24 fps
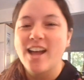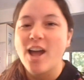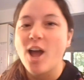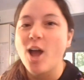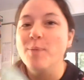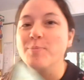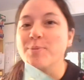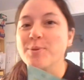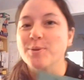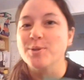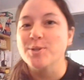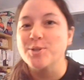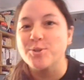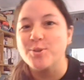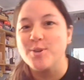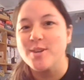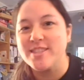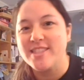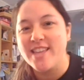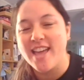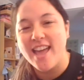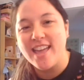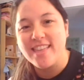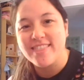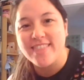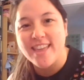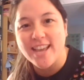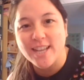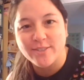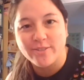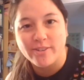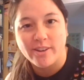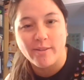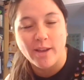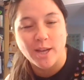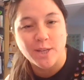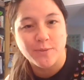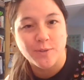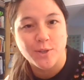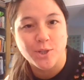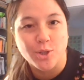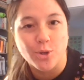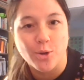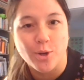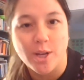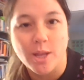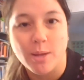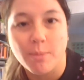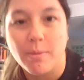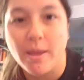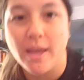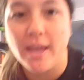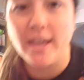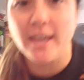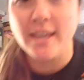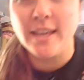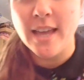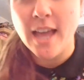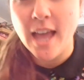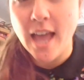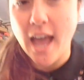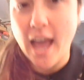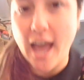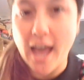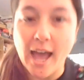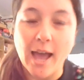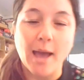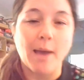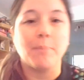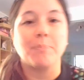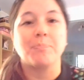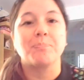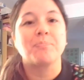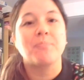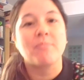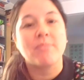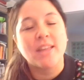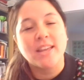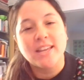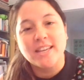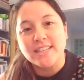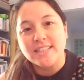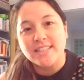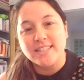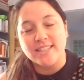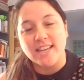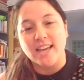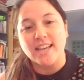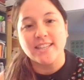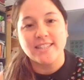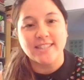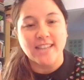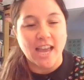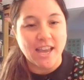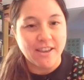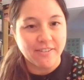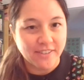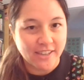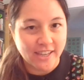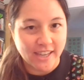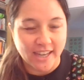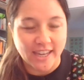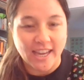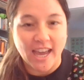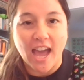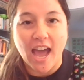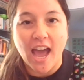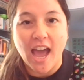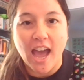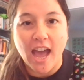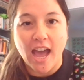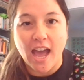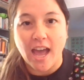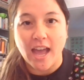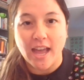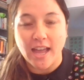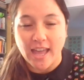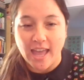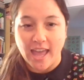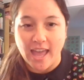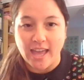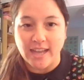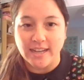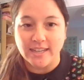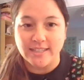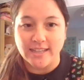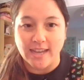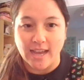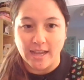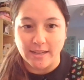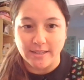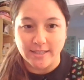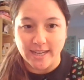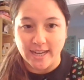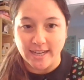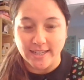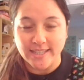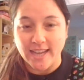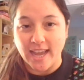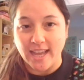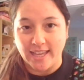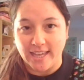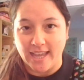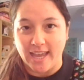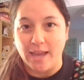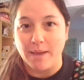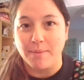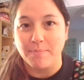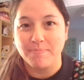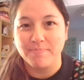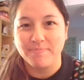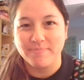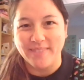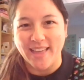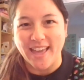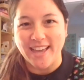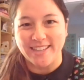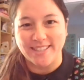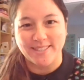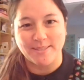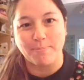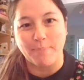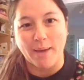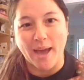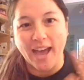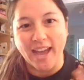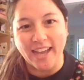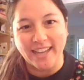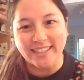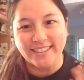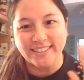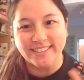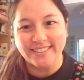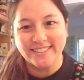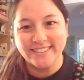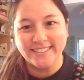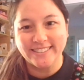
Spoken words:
Hope you enjoyed that. Thanks so much for joining me. Stay safe, kia kaha, and take care. Thanks, bye.